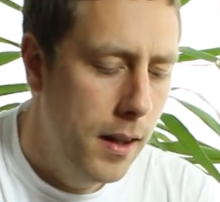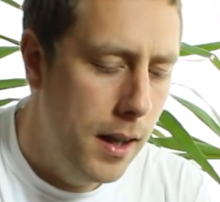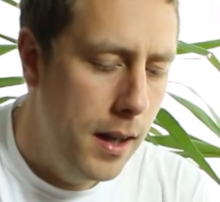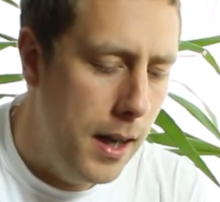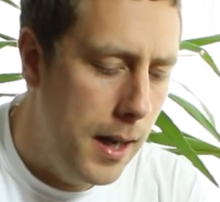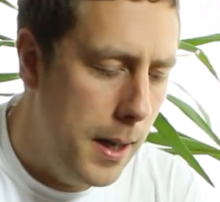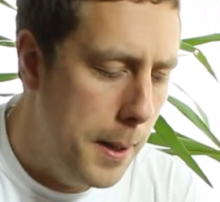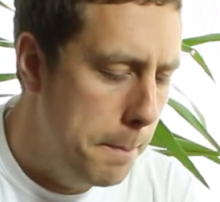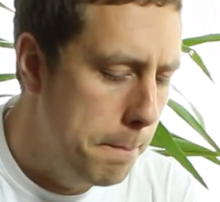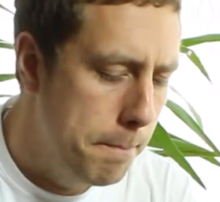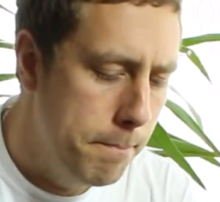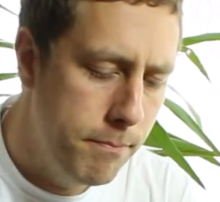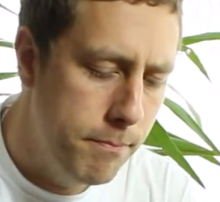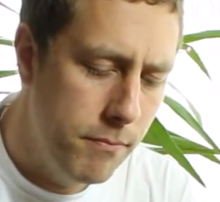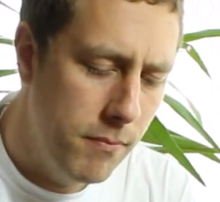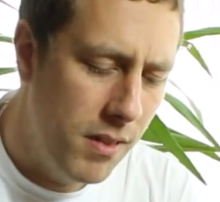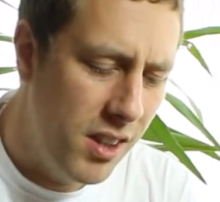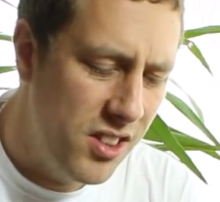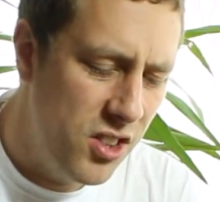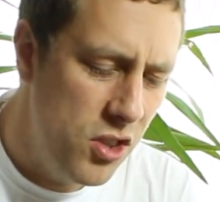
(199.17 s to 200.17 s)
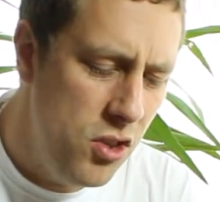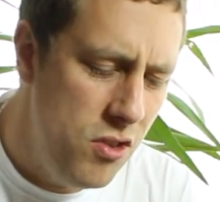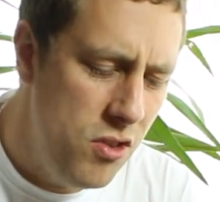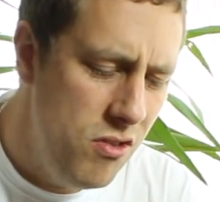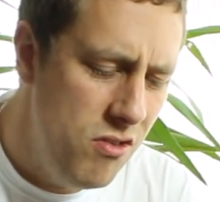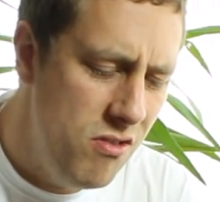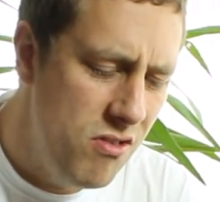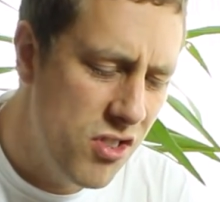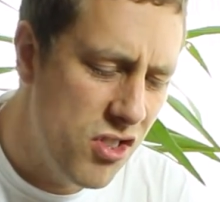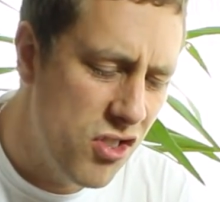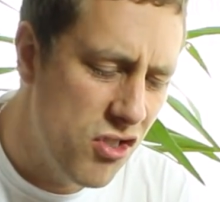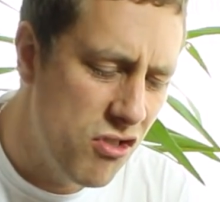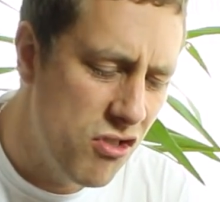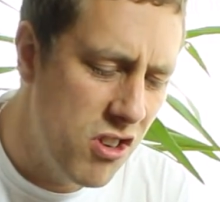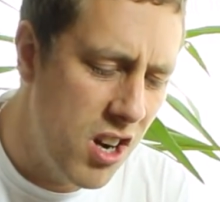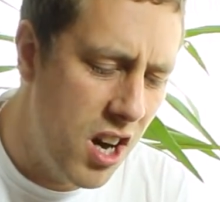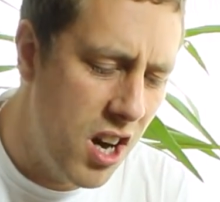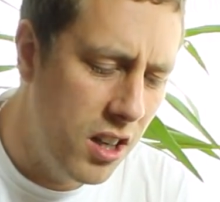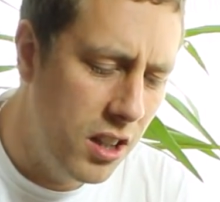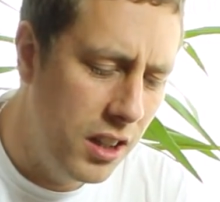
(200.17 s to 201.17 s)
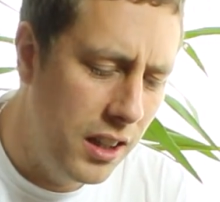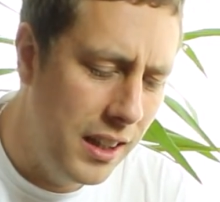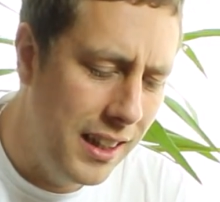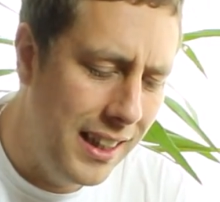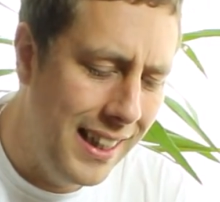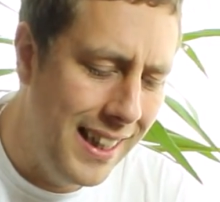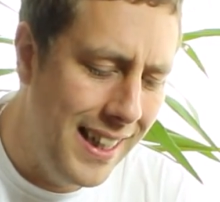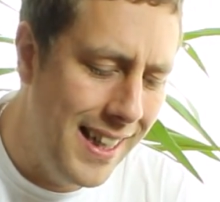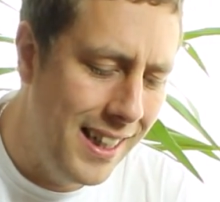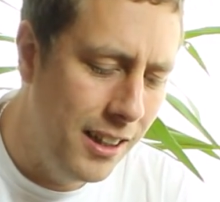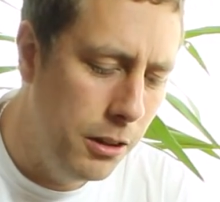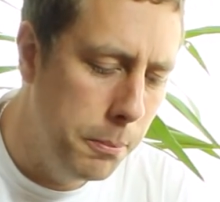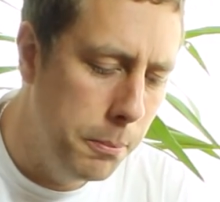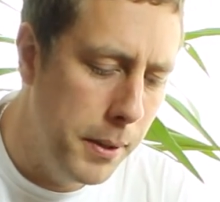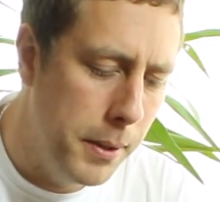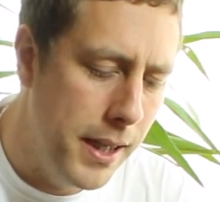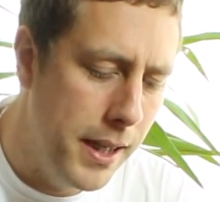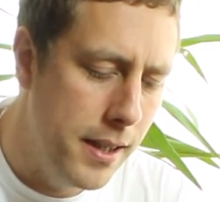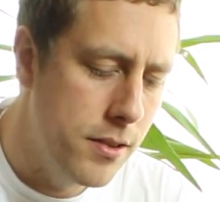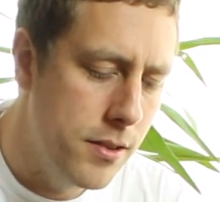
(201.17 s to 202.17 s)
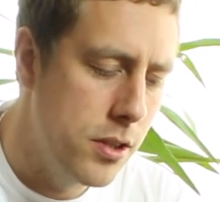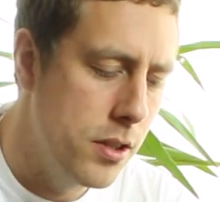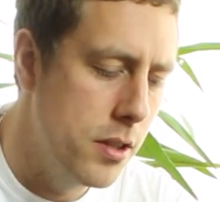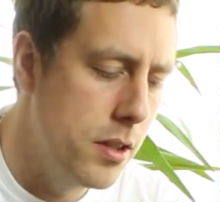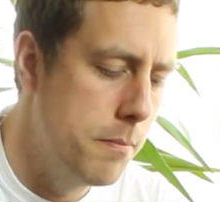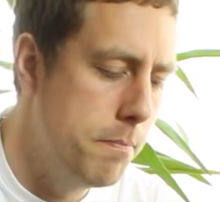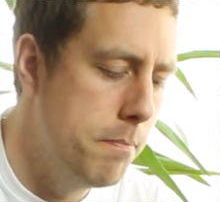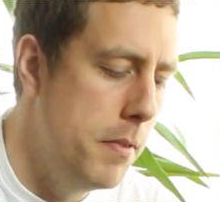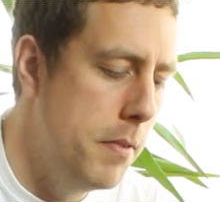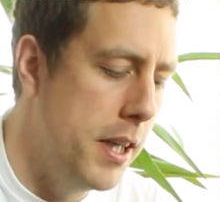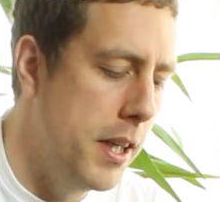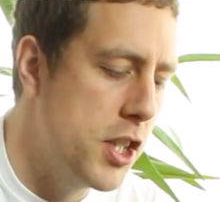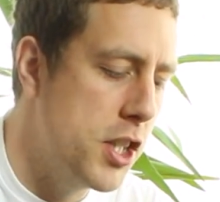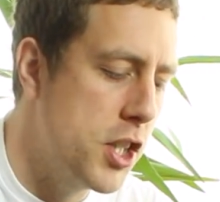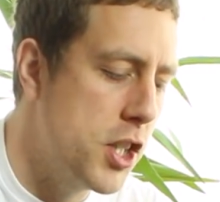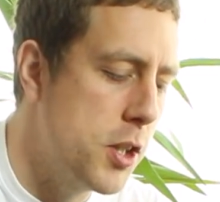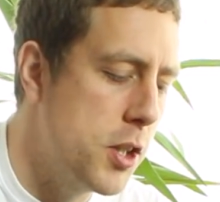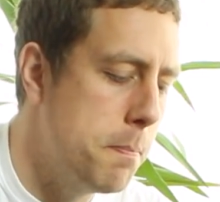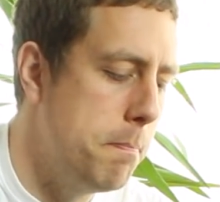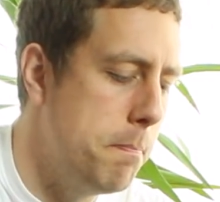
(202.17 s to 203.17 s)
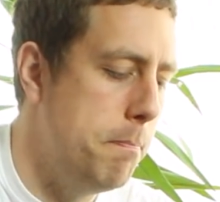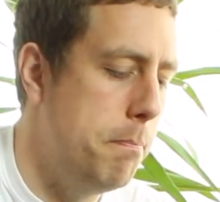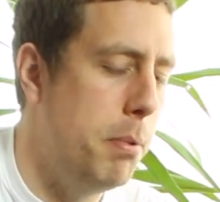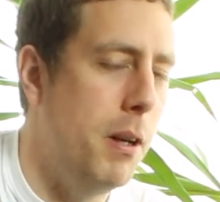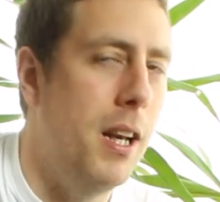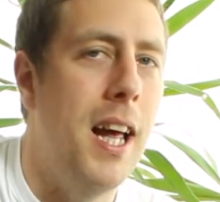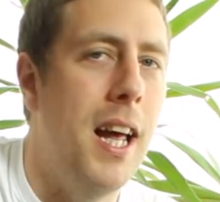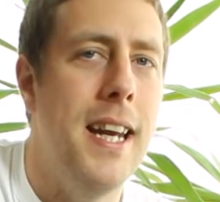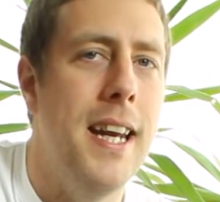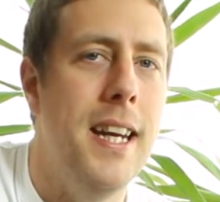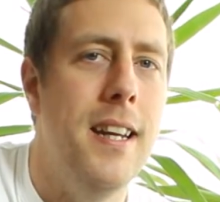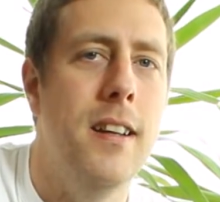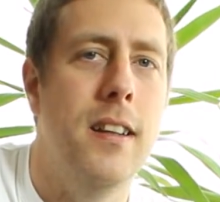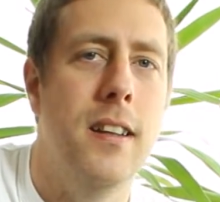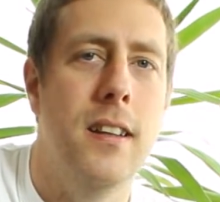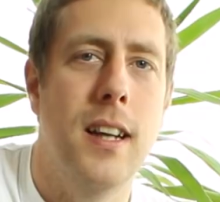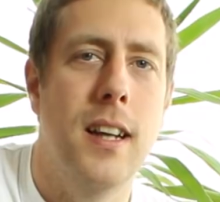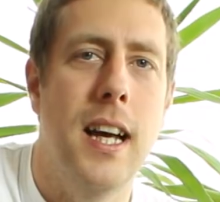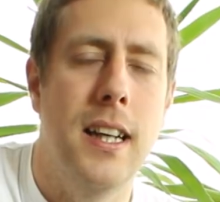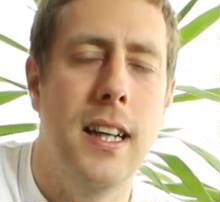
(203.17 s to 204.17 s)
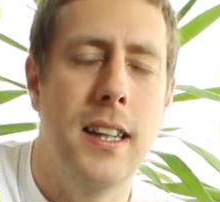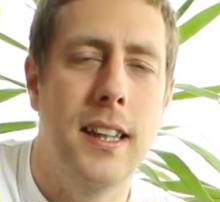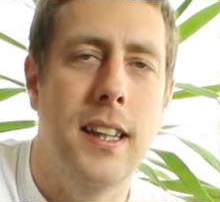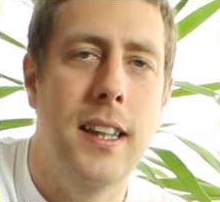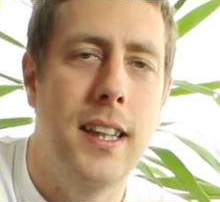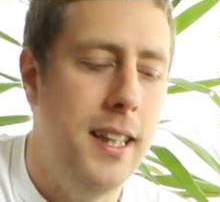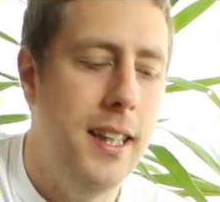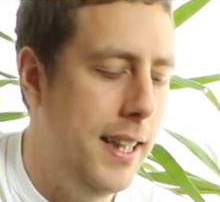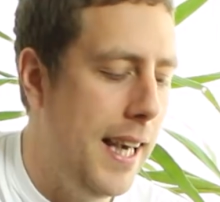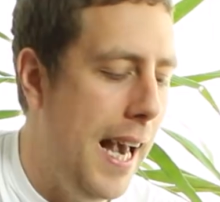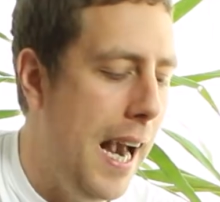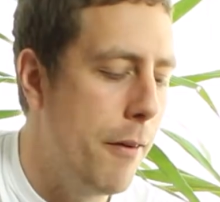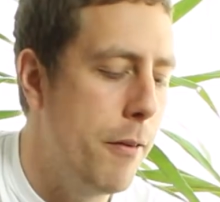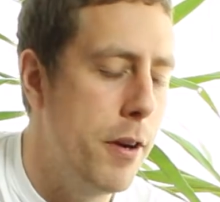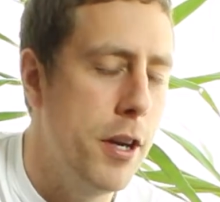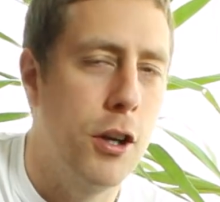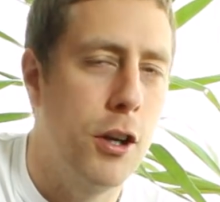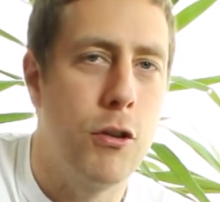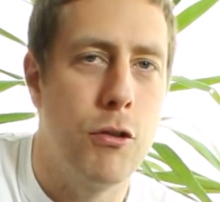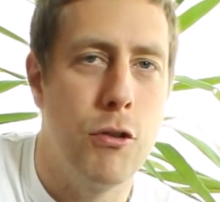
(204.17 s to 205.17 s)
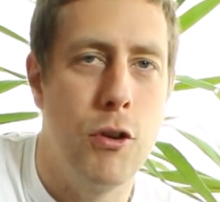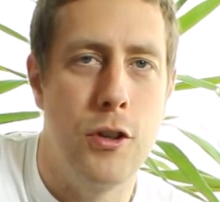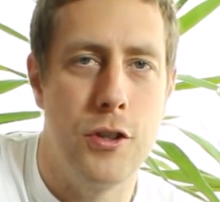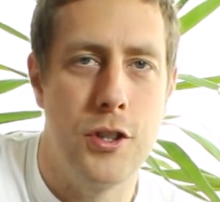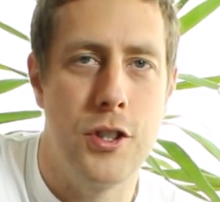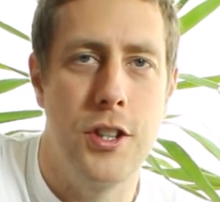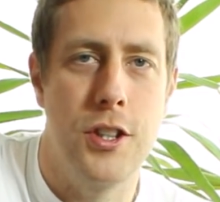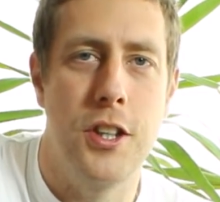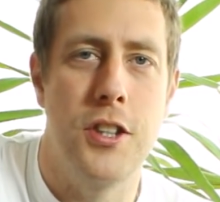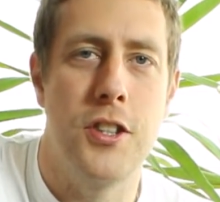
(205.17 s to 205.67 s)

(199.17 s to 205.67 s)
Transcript: I do struggle a little bit to explain and carry across